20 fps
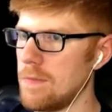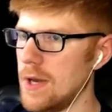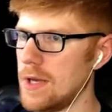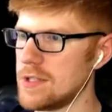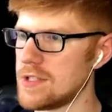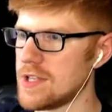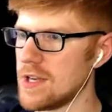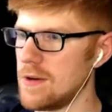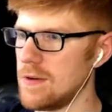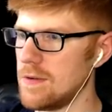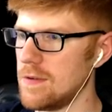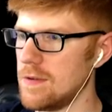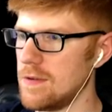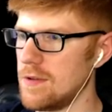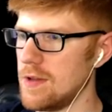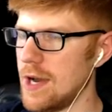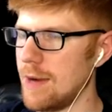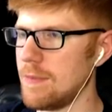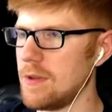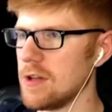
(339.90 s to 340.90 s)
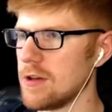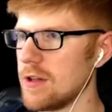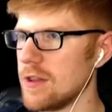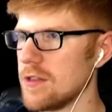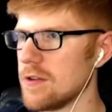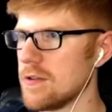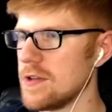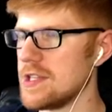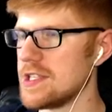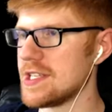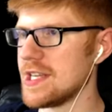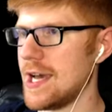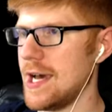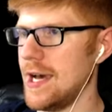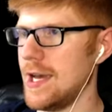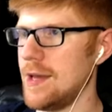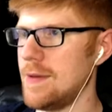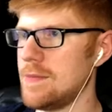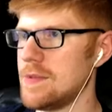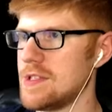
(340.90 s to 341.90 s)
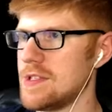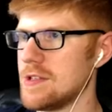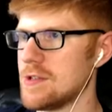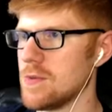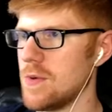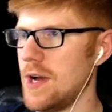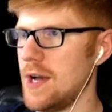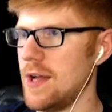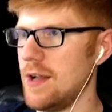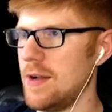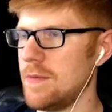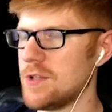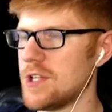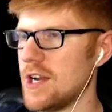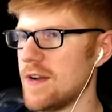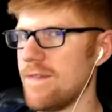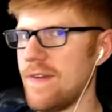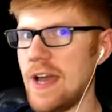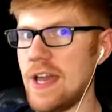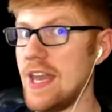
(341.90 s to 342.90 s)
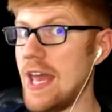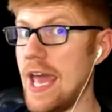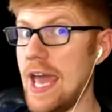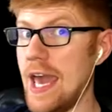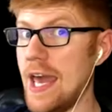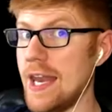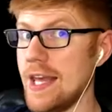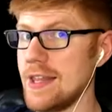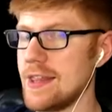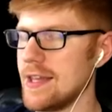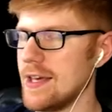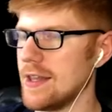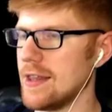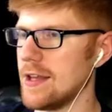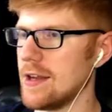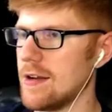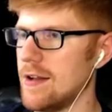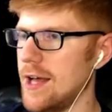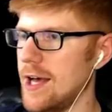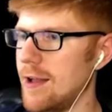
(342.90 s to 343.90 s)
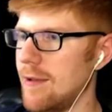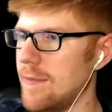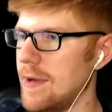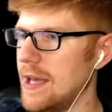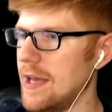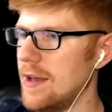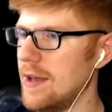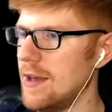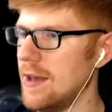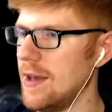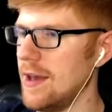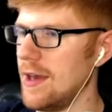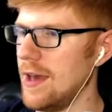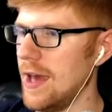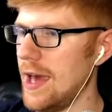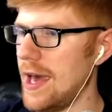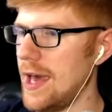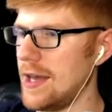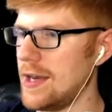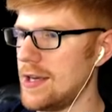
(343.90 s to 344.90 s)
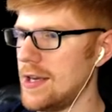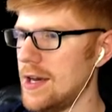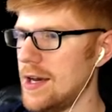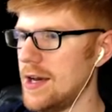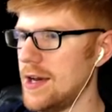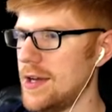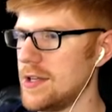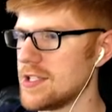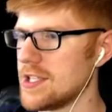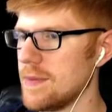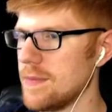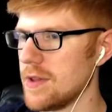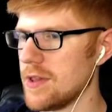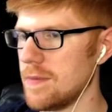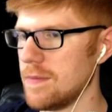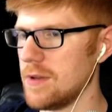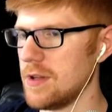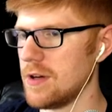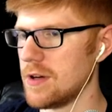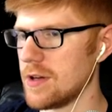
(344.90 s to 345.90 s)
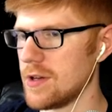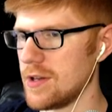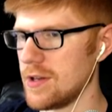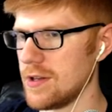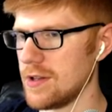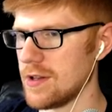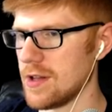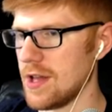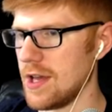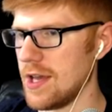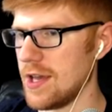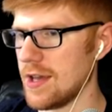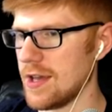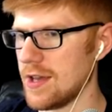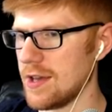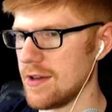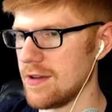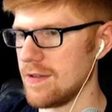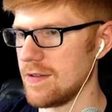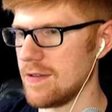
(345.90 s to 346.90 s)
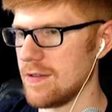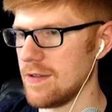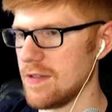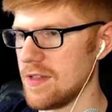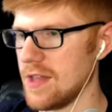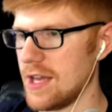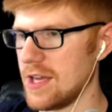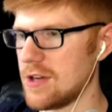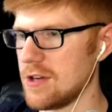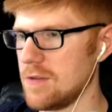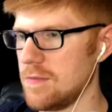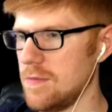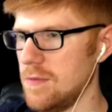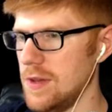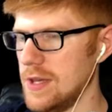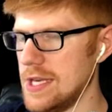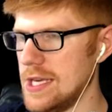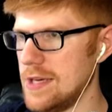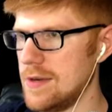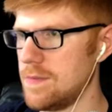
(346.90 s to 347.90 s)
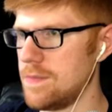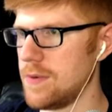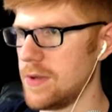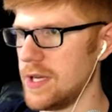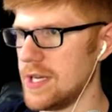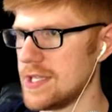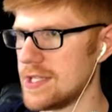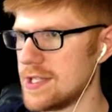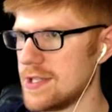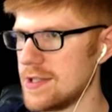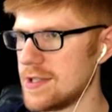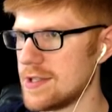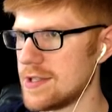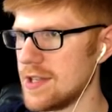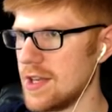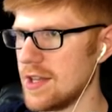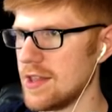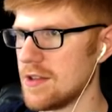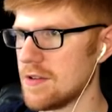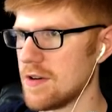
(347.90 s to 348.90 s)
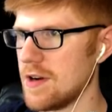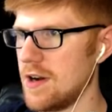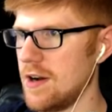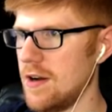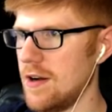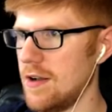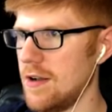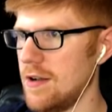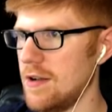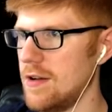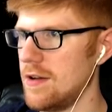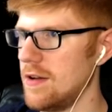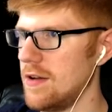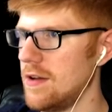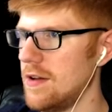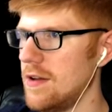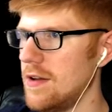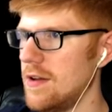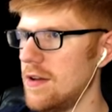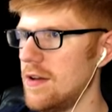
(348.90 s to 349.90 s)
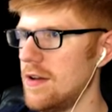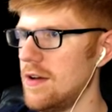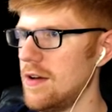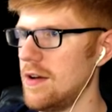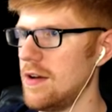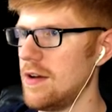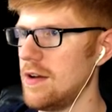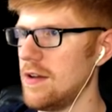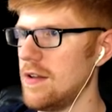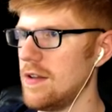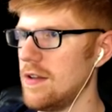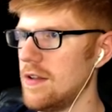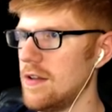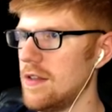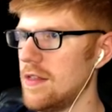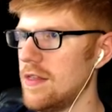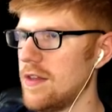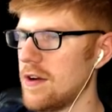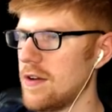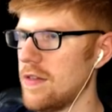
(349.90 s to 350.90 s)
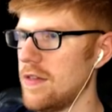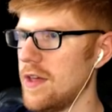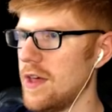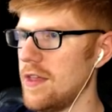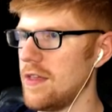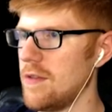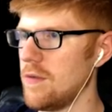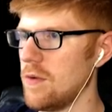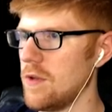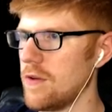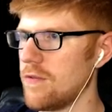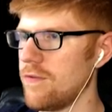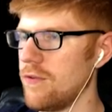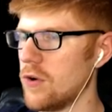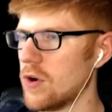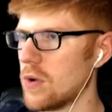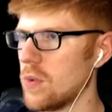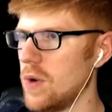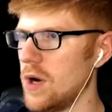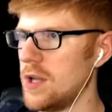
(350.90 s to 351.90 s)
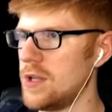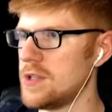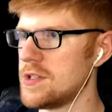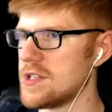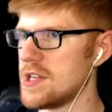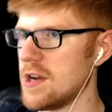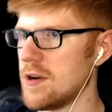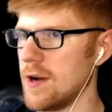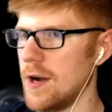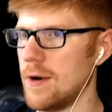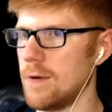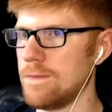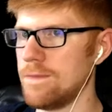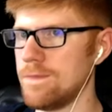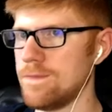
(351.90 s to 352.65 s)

So I'm looking through these times as well. I'm trying to find anything that'll help me. And some of them look like they could lead places. Like they're all... They're 410.